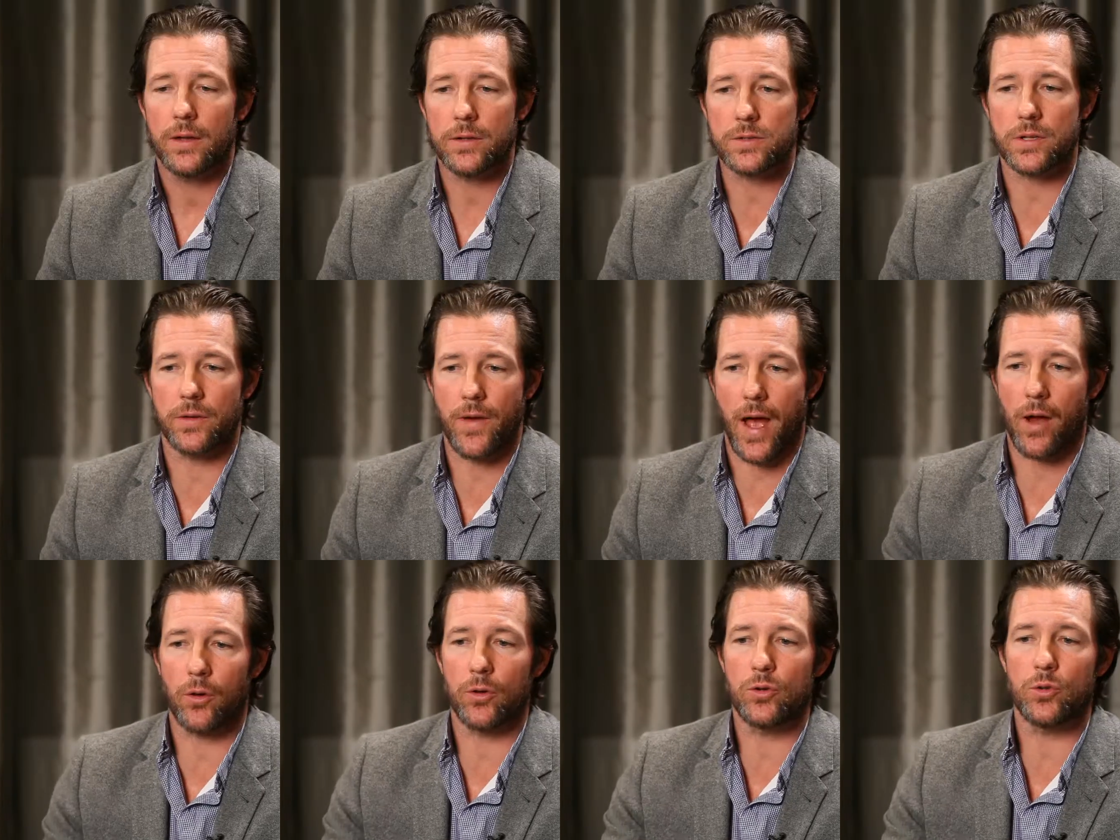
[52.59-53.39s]
instead of
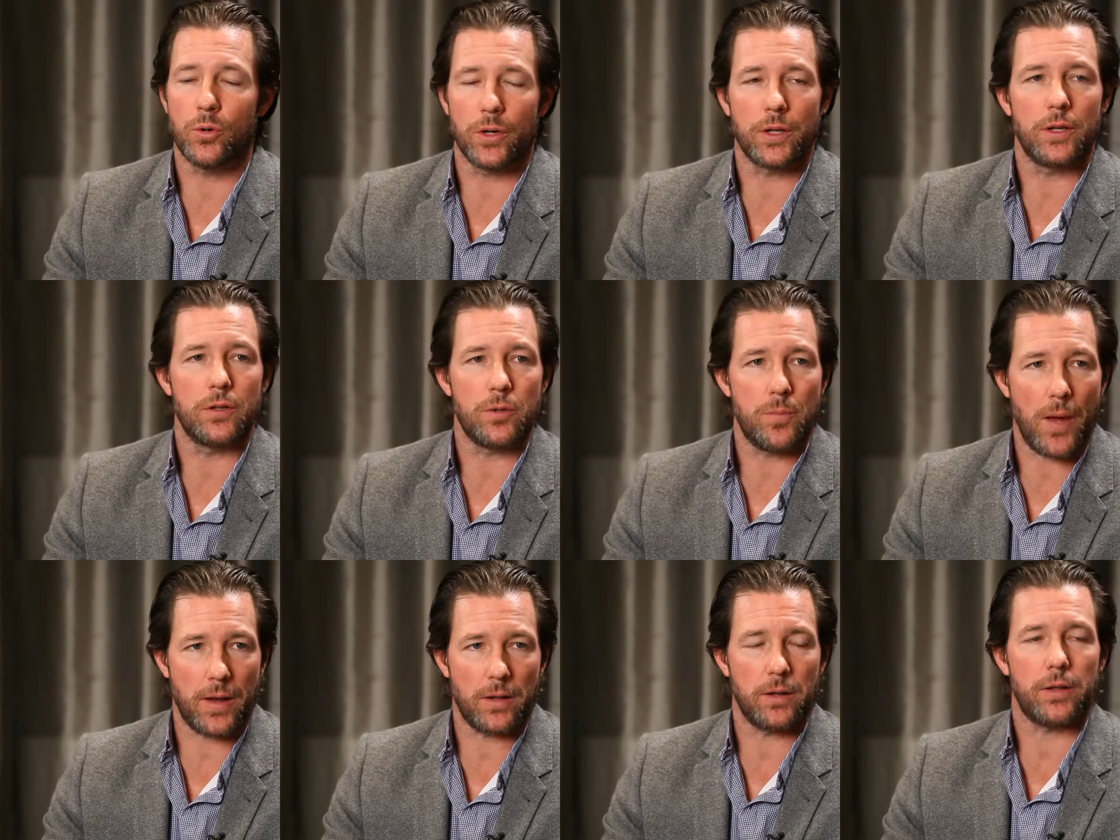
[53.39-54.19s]
Aaron doing it
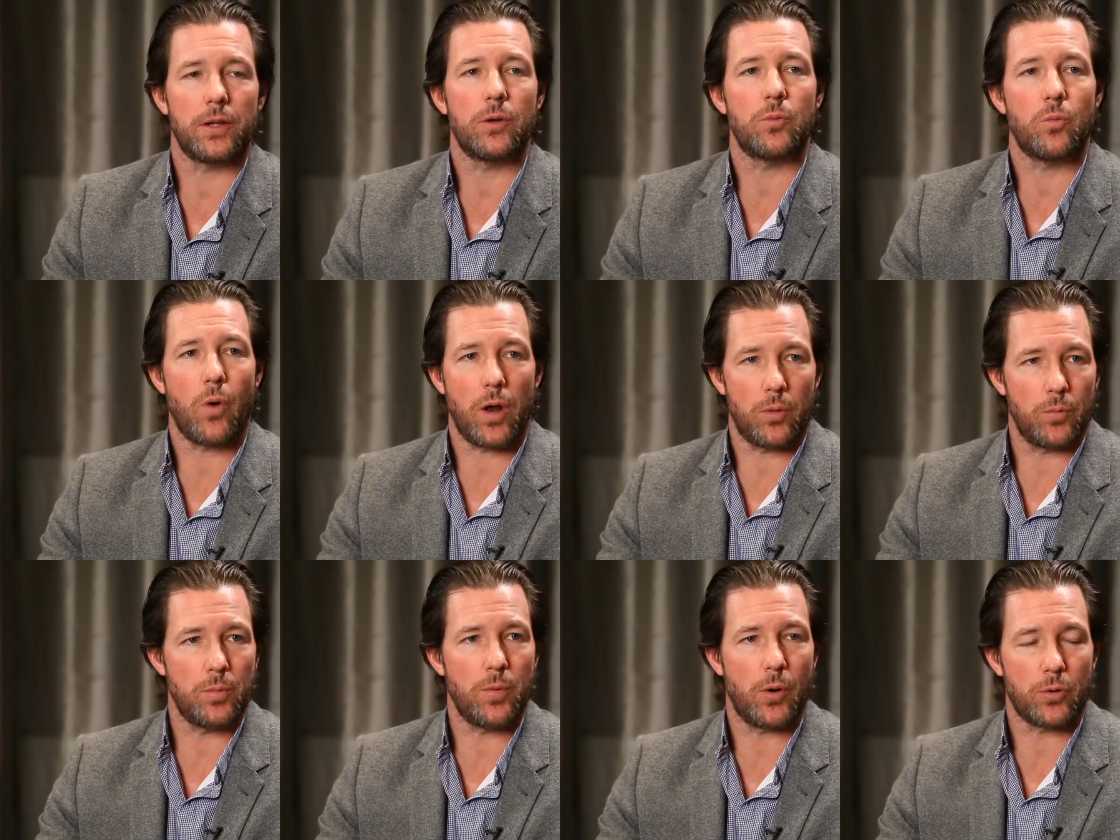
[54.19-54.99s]
independently, why
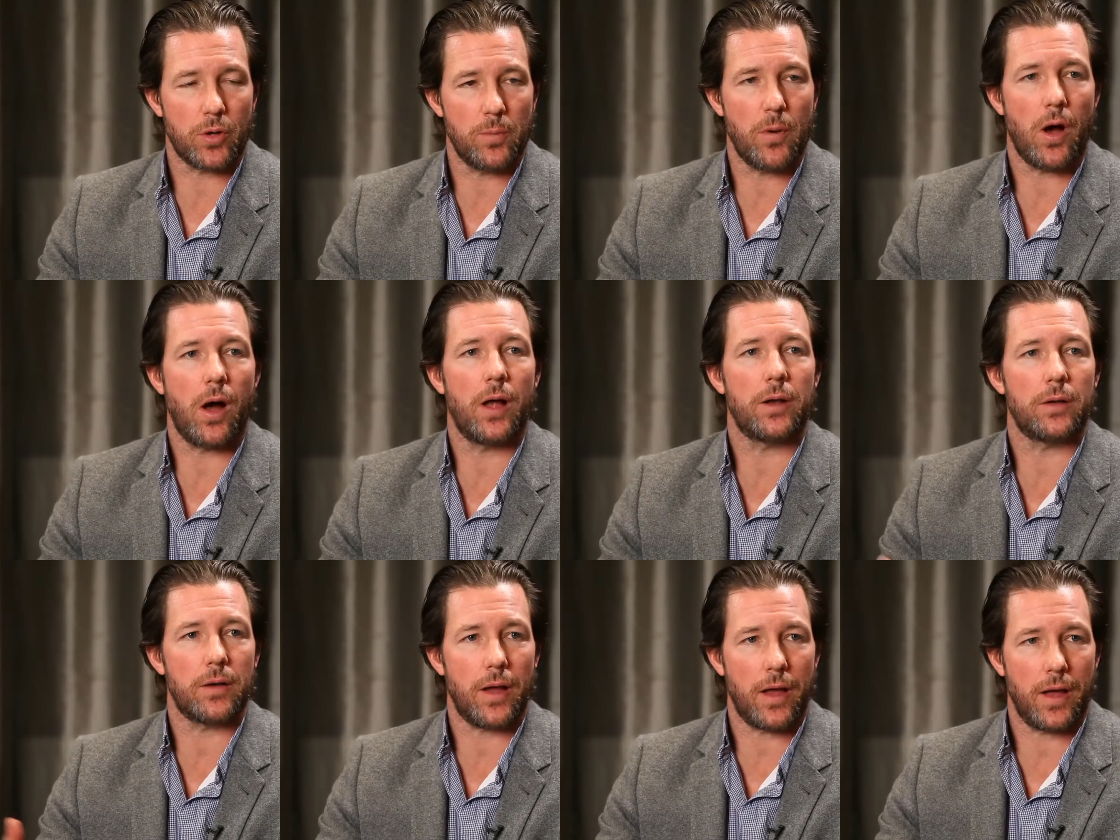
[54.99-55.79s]
don't we both come
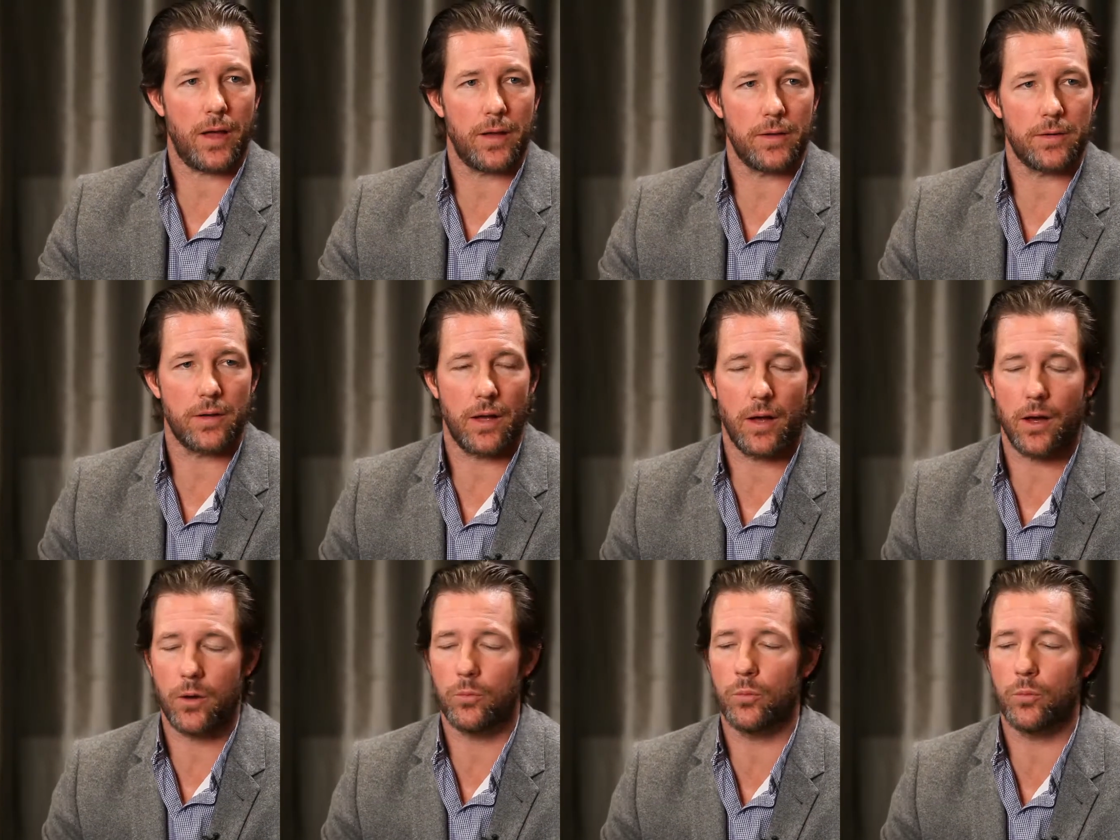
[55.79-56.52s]
on and uh,